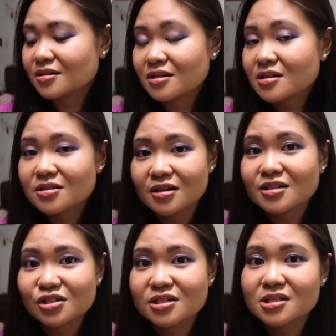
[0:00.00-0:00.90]
This is
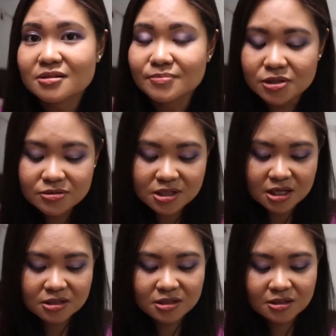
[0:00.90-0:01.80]
not just a
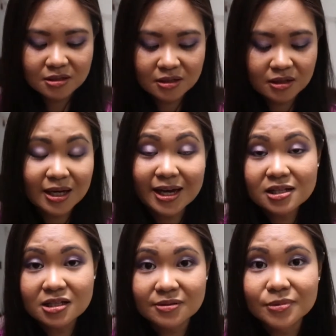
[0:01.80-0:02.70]
music
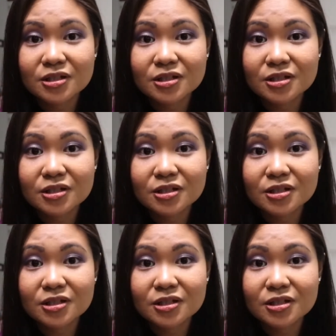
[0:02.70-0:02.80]
item.